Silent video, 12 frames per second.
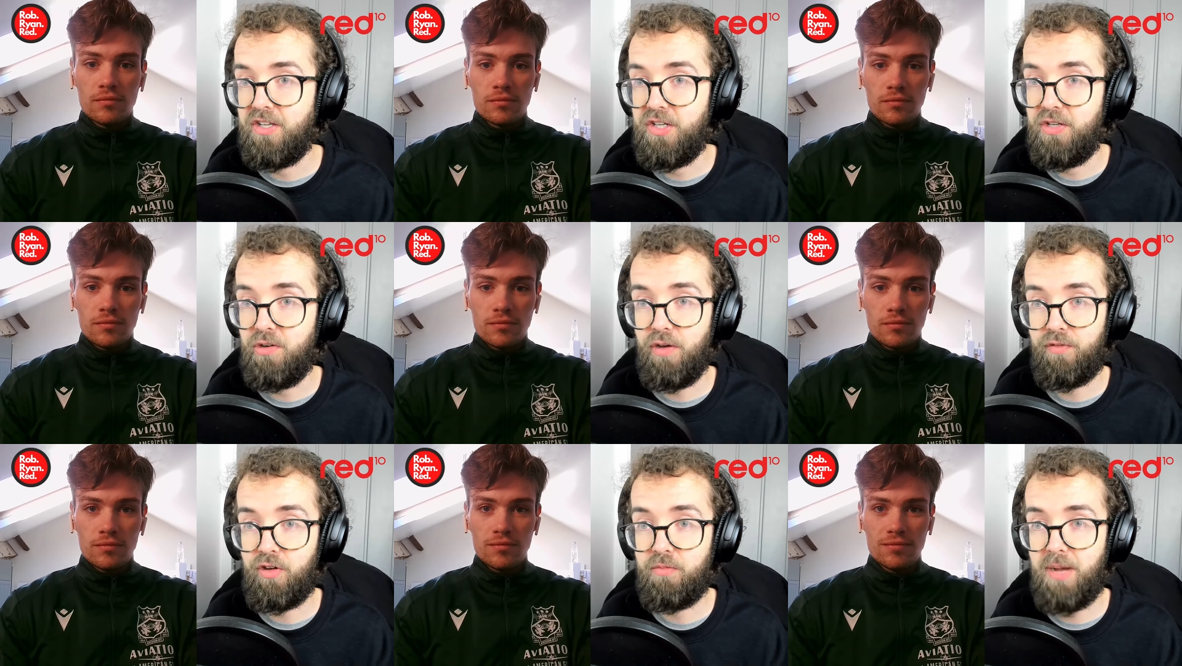Speaker 1: your new
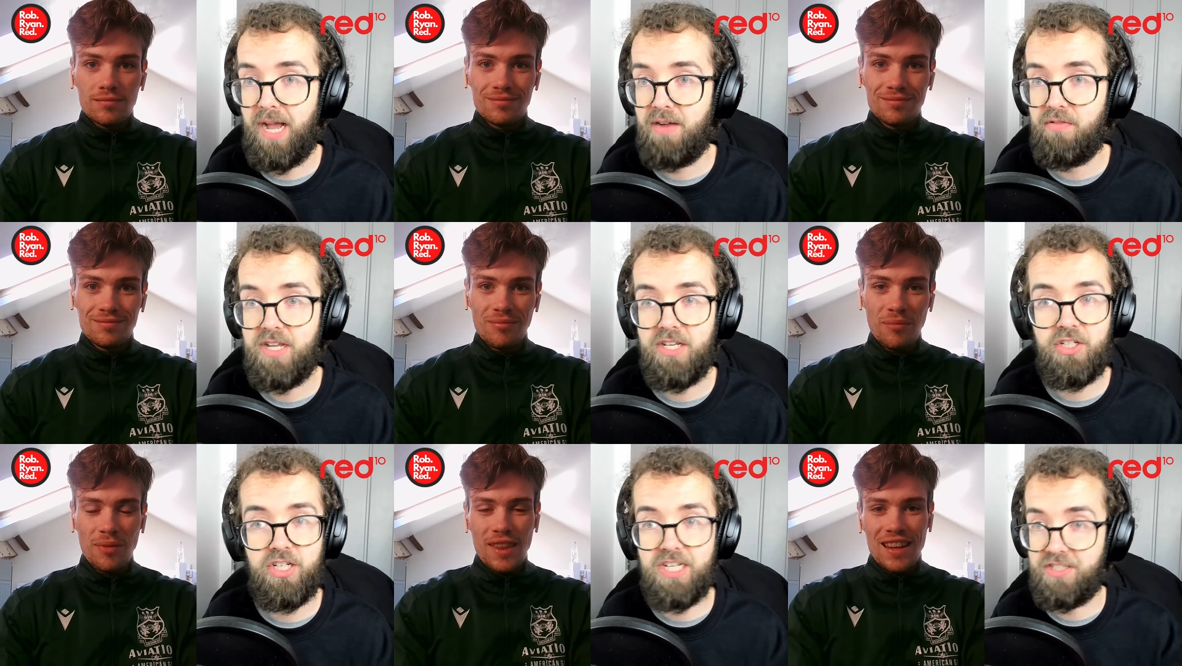love goodbye,
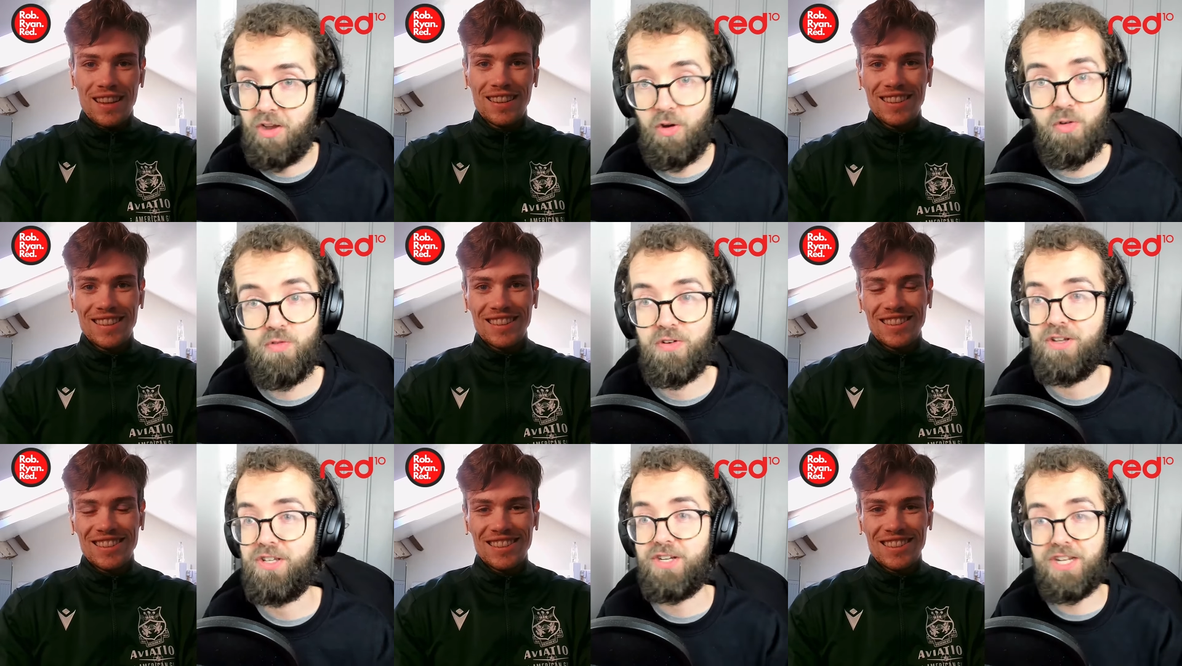Rich. It's over.
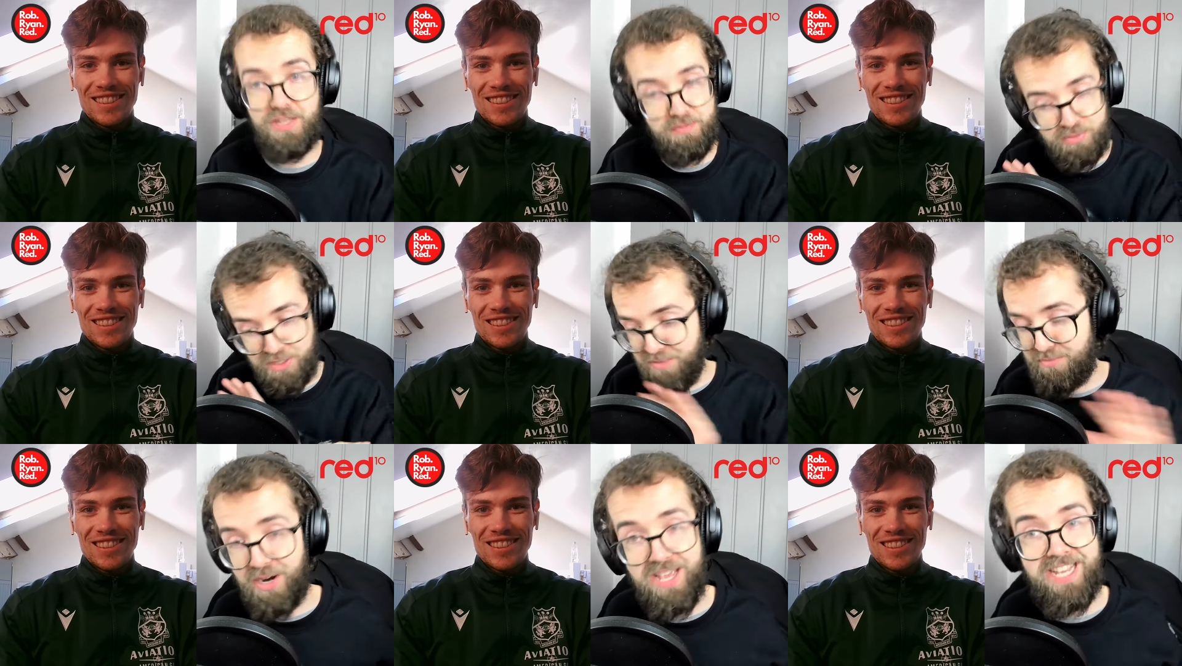You get the, you're
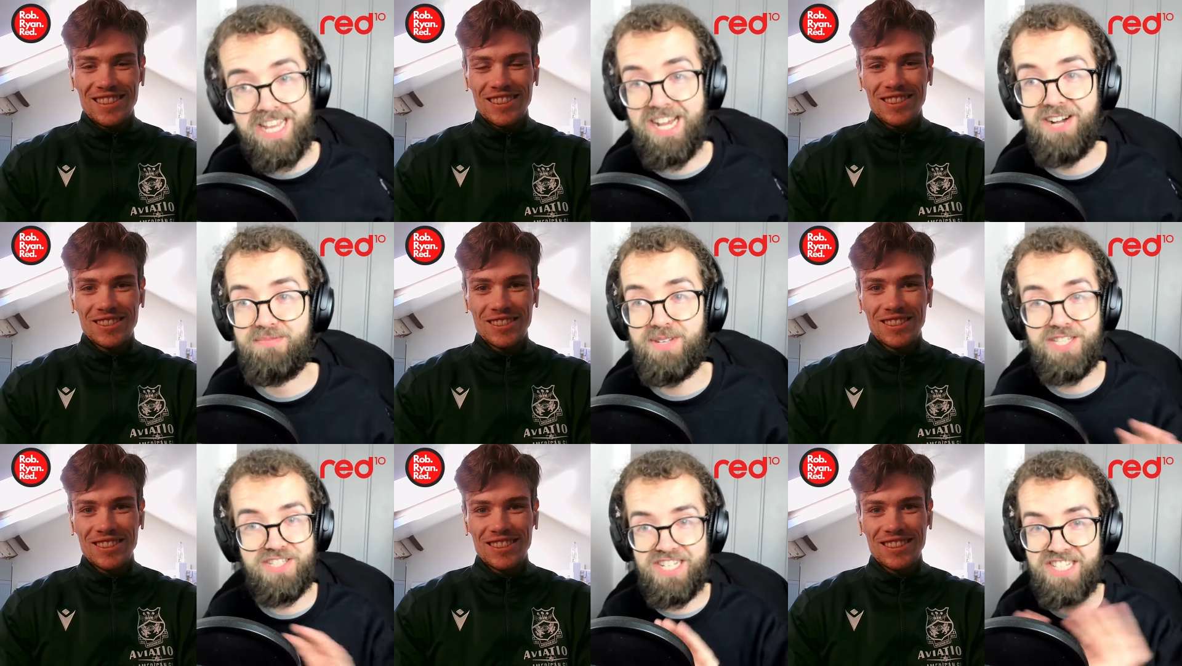breaking up.
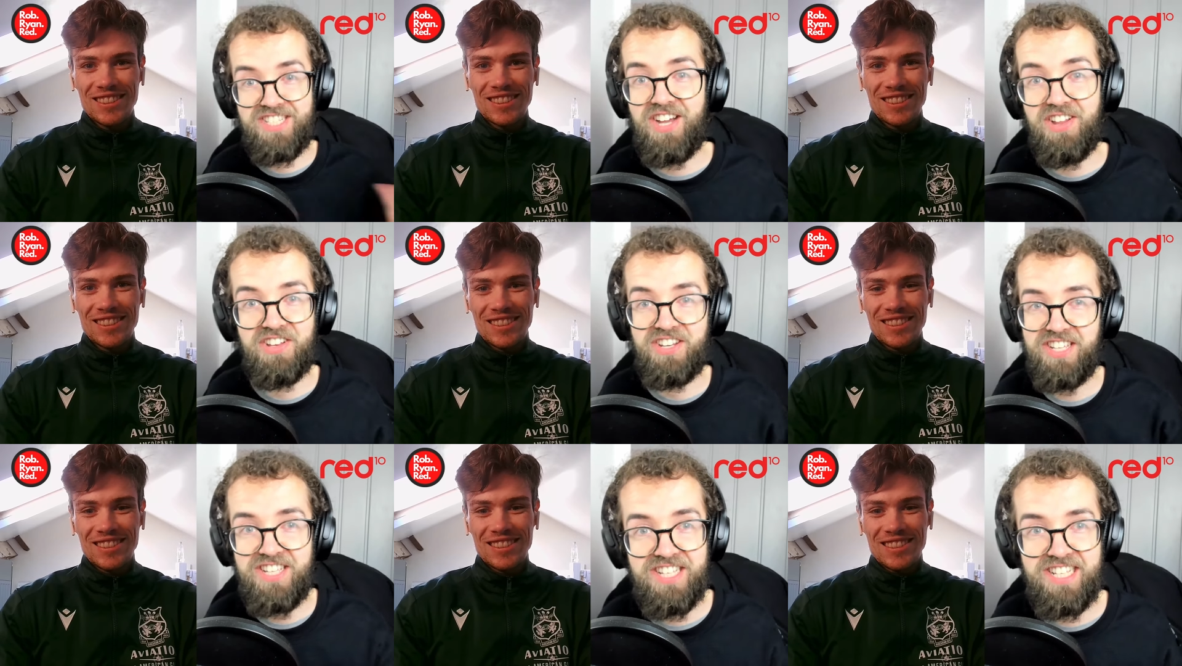It's it's done.
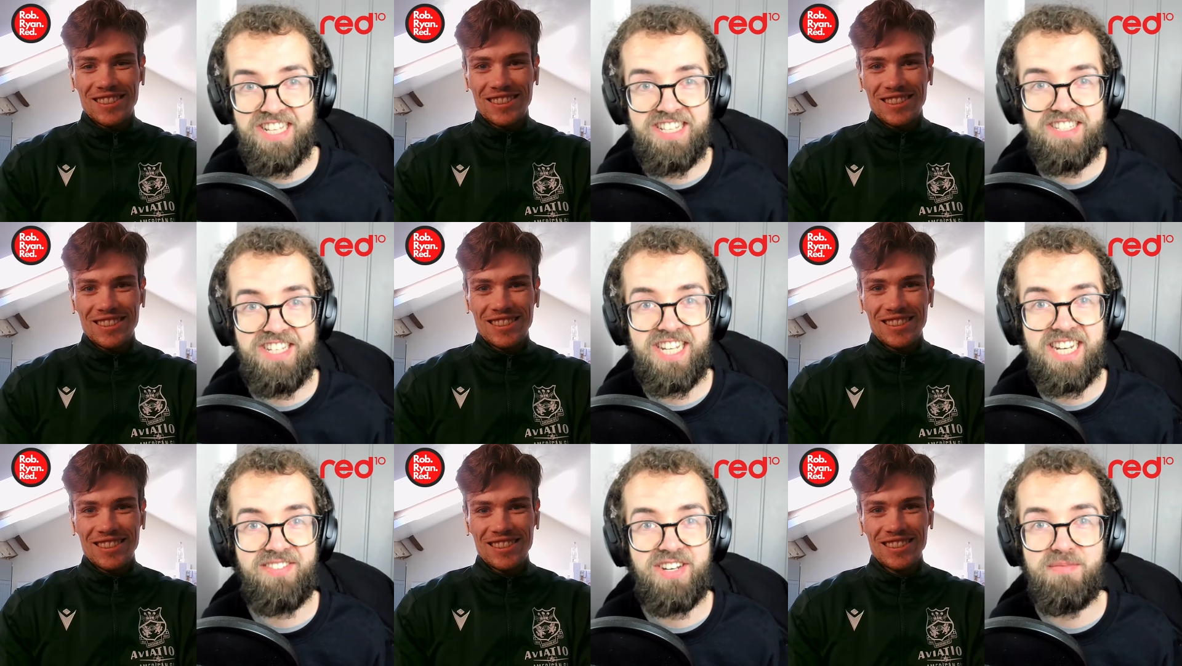You, you, you
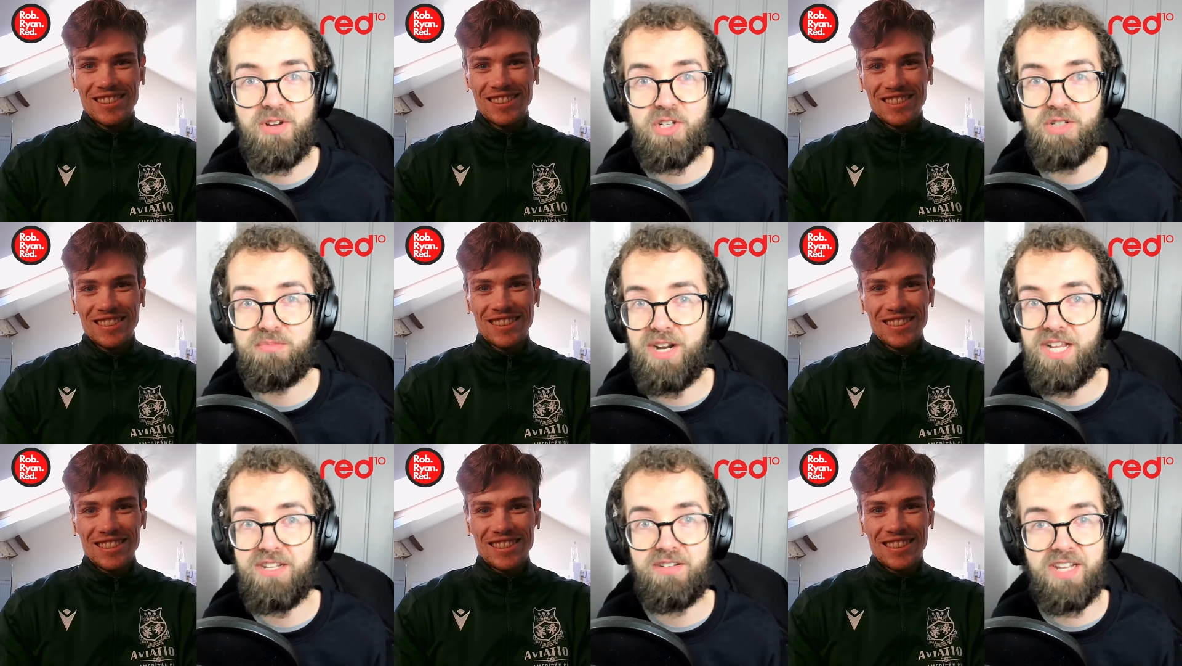can have an emotional
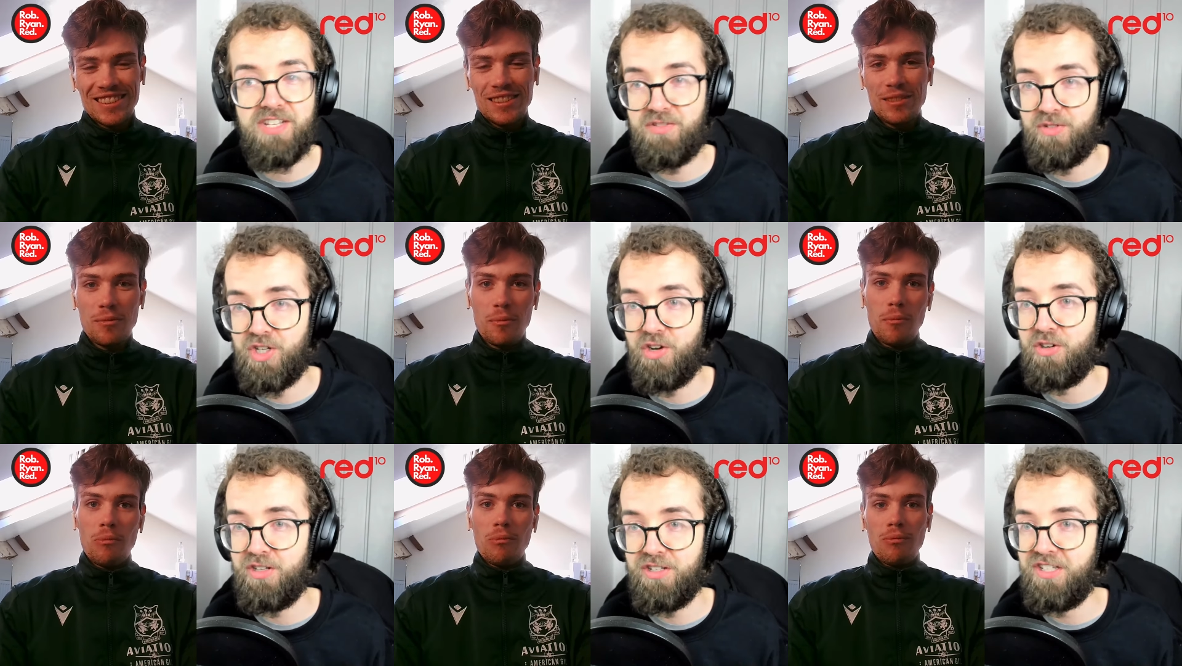breakup. Get some
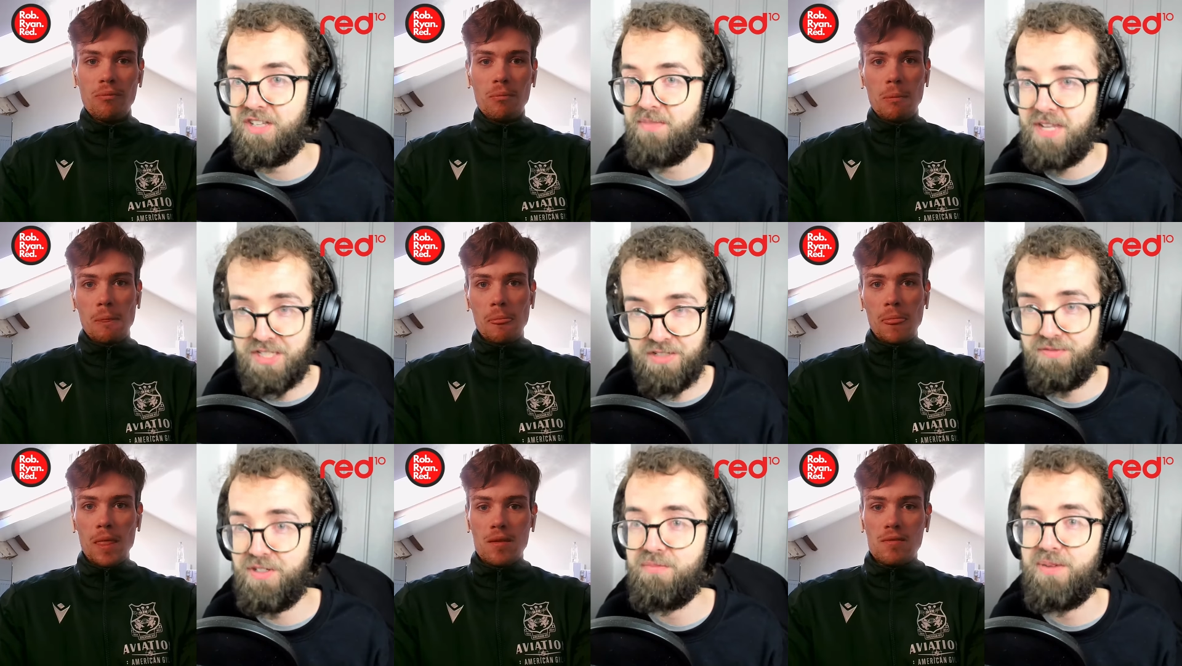chocolate. Make
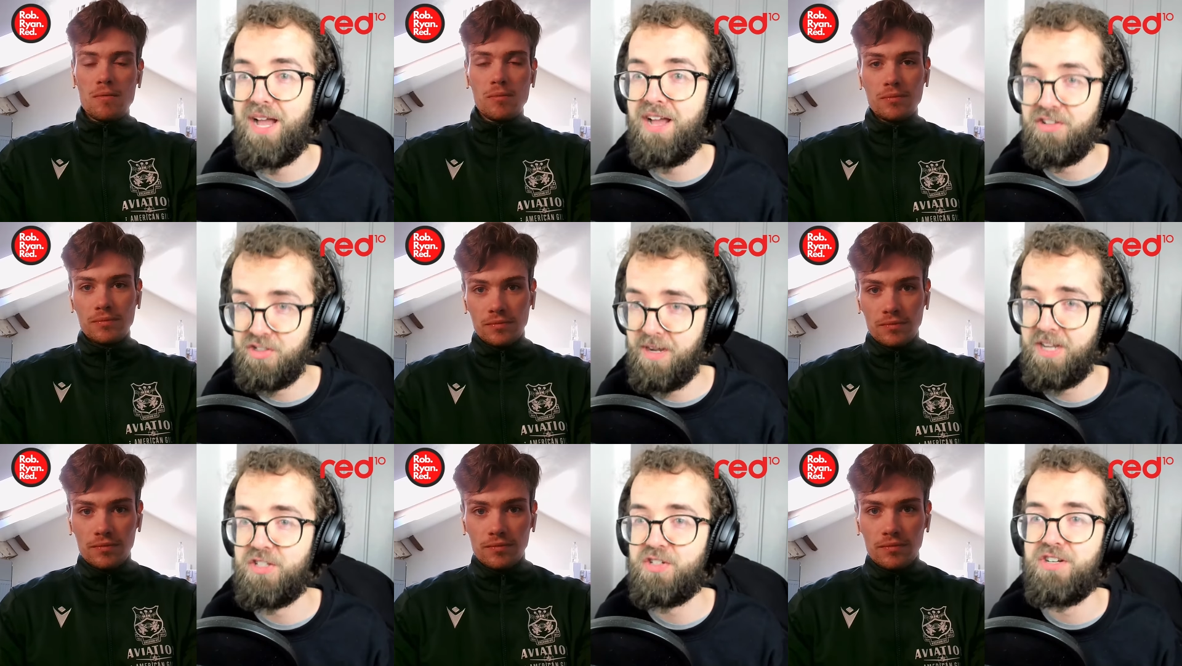yourself feel better. Some
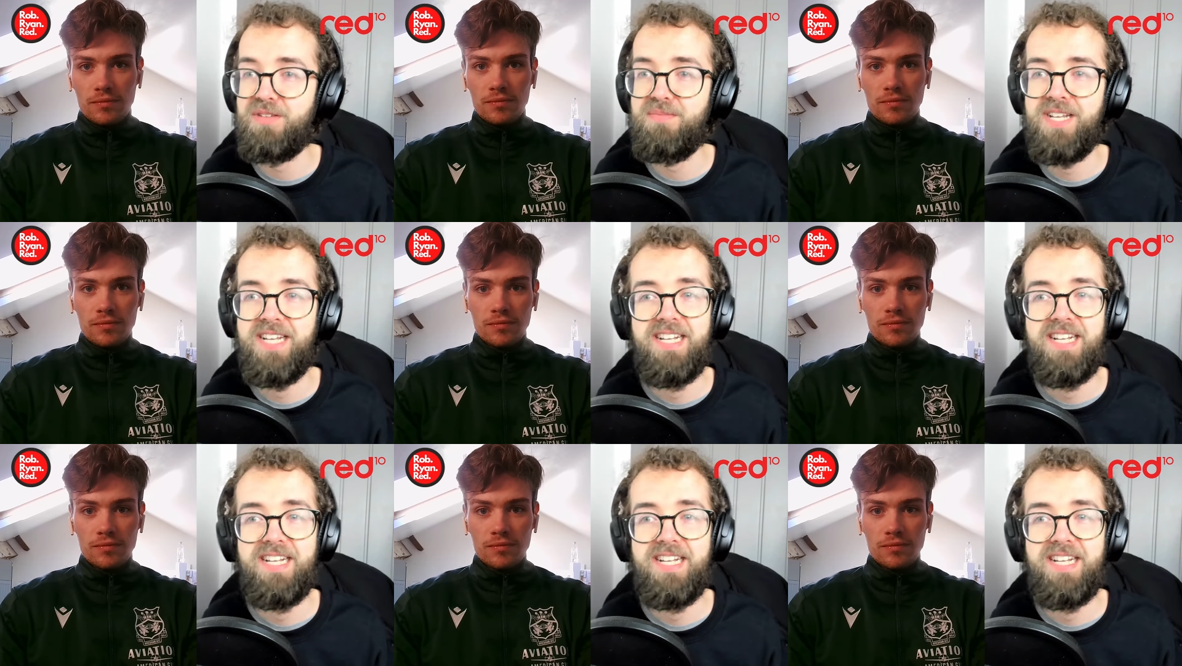ice cream.